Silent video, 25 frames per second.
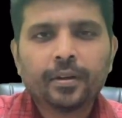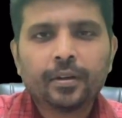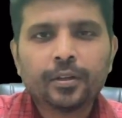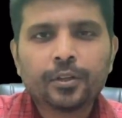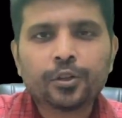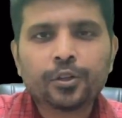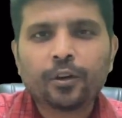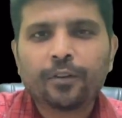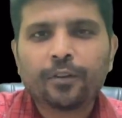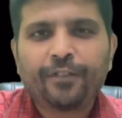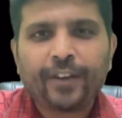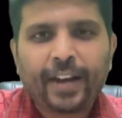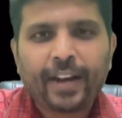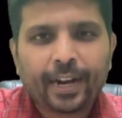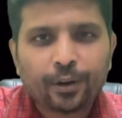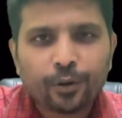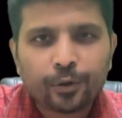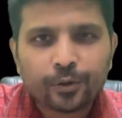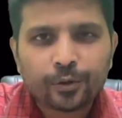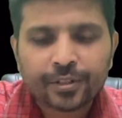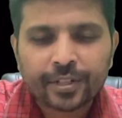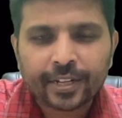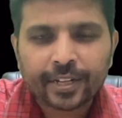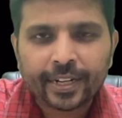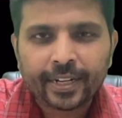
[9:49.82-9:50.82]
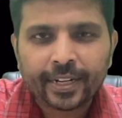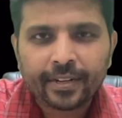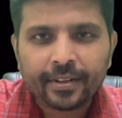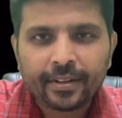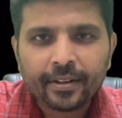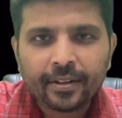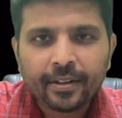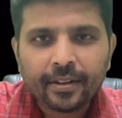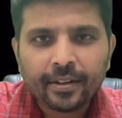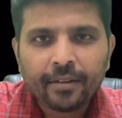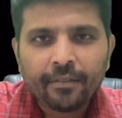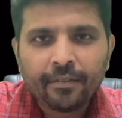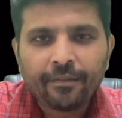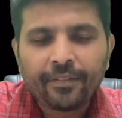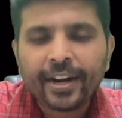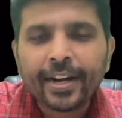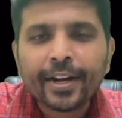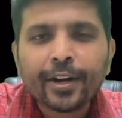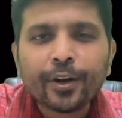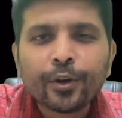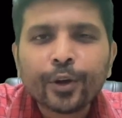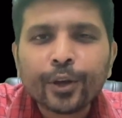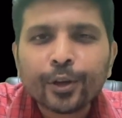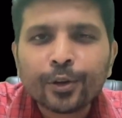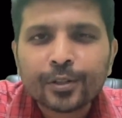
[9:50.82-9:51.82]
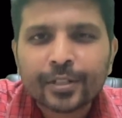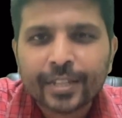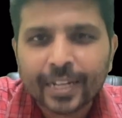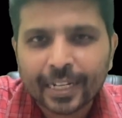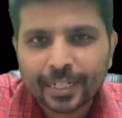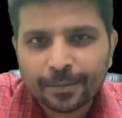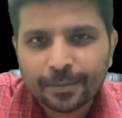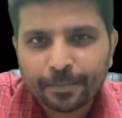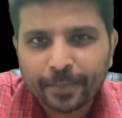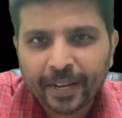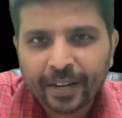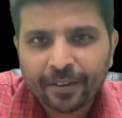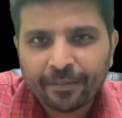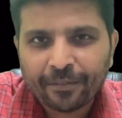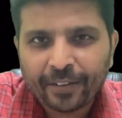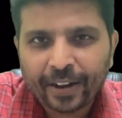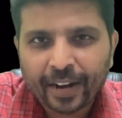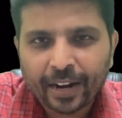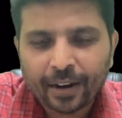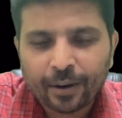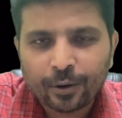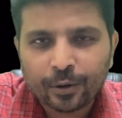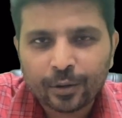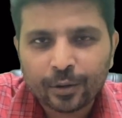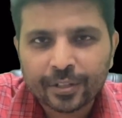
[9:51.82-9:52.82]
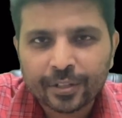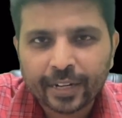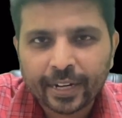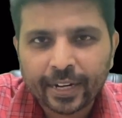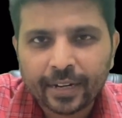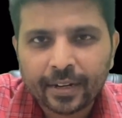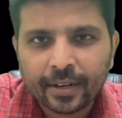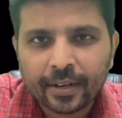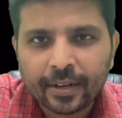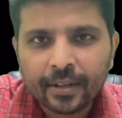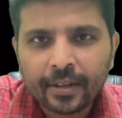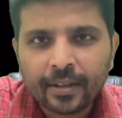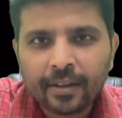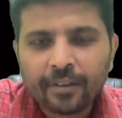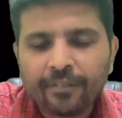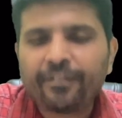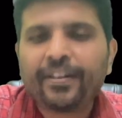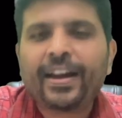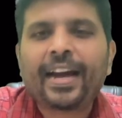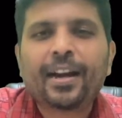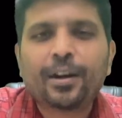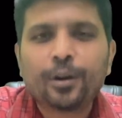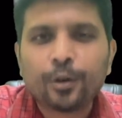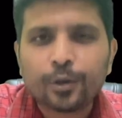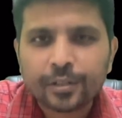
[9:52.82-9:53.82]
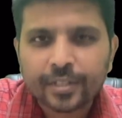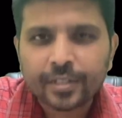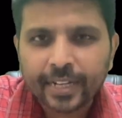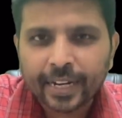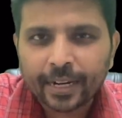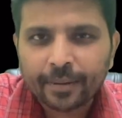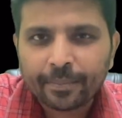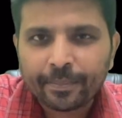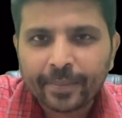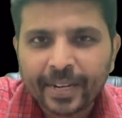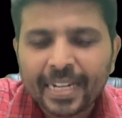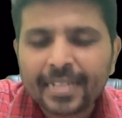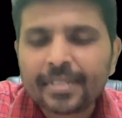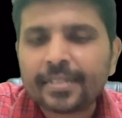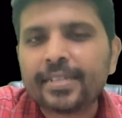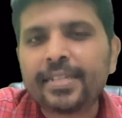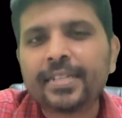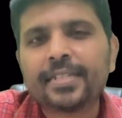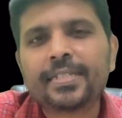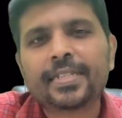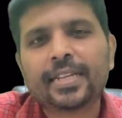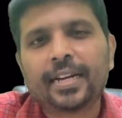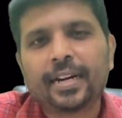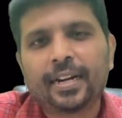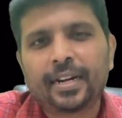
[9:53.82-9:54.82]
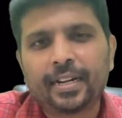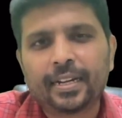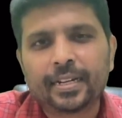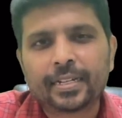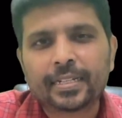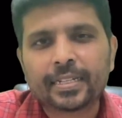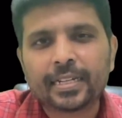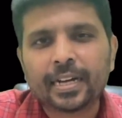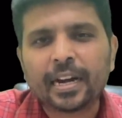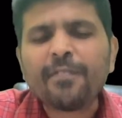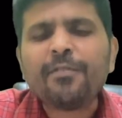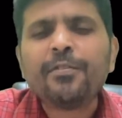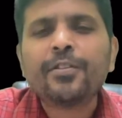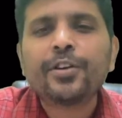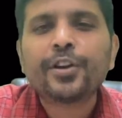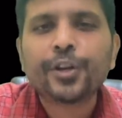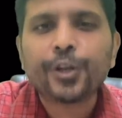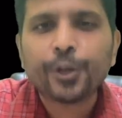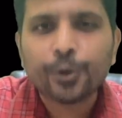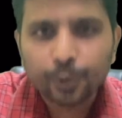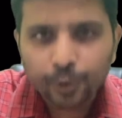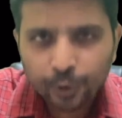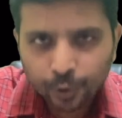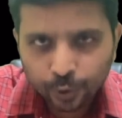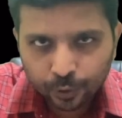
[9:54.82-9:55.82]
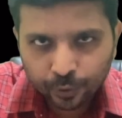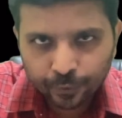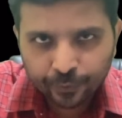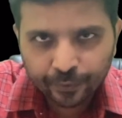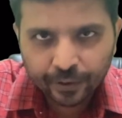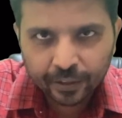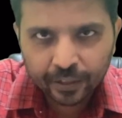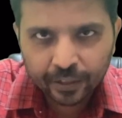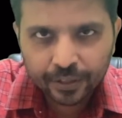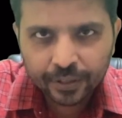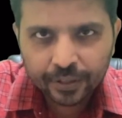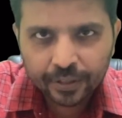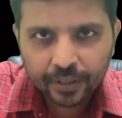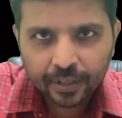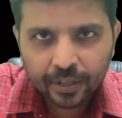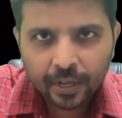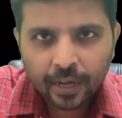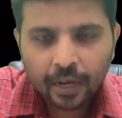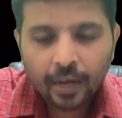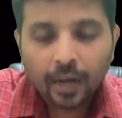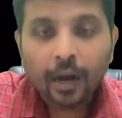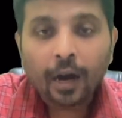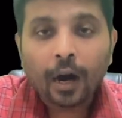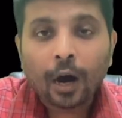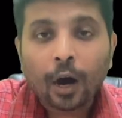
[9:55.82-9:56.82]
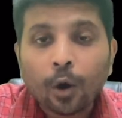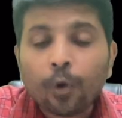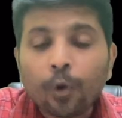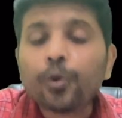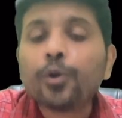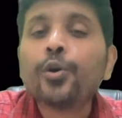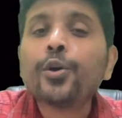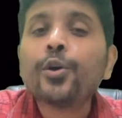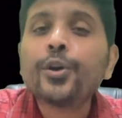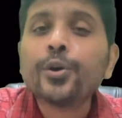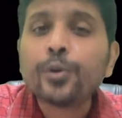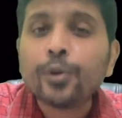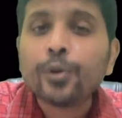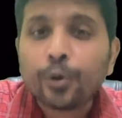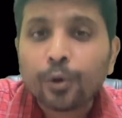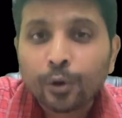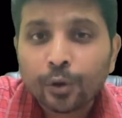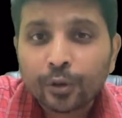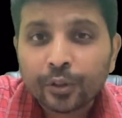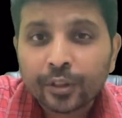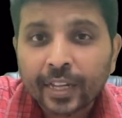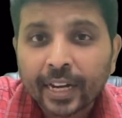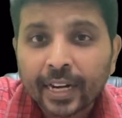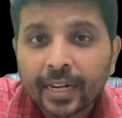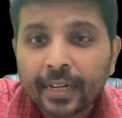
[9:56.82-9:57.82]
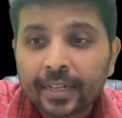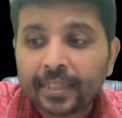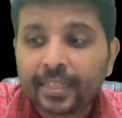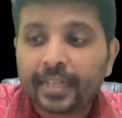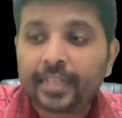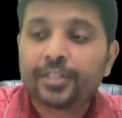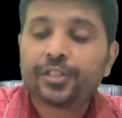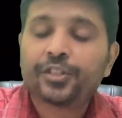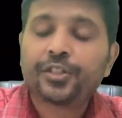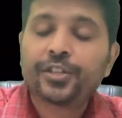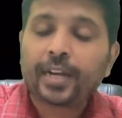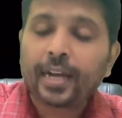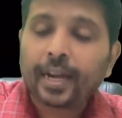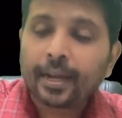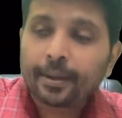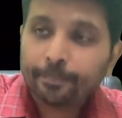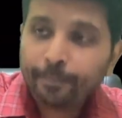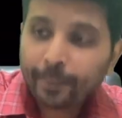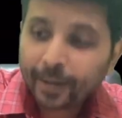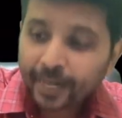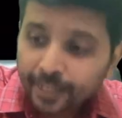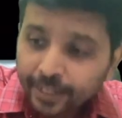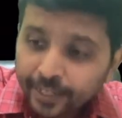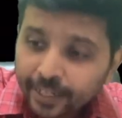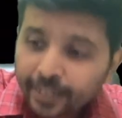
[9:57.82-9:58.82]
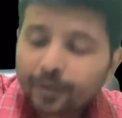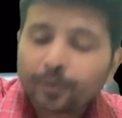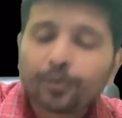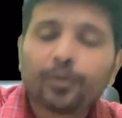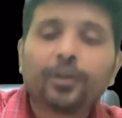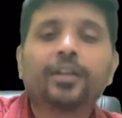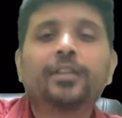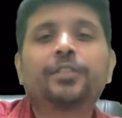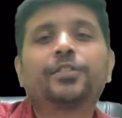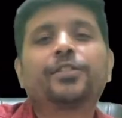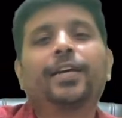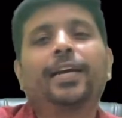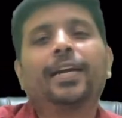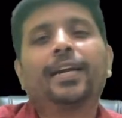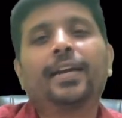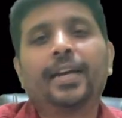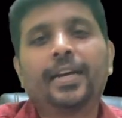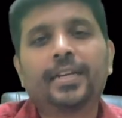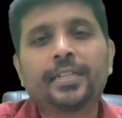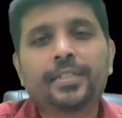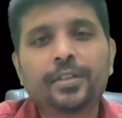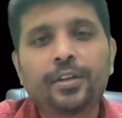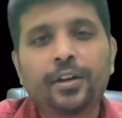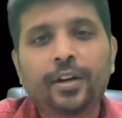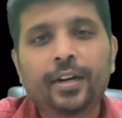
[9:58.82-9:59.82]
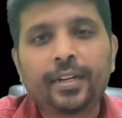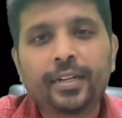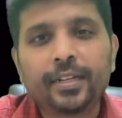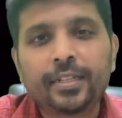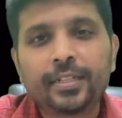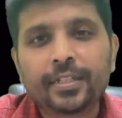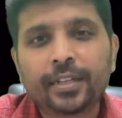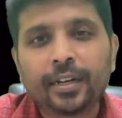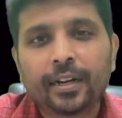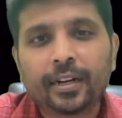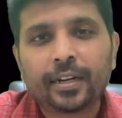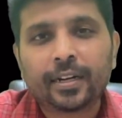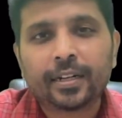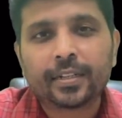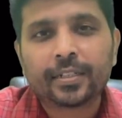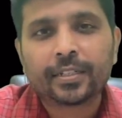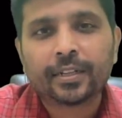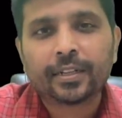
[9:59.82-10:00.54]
So phagocyte. When do you suspect phagocyte? Phagocyte means disorders of neutrophils. How do you know that particular child has got disorders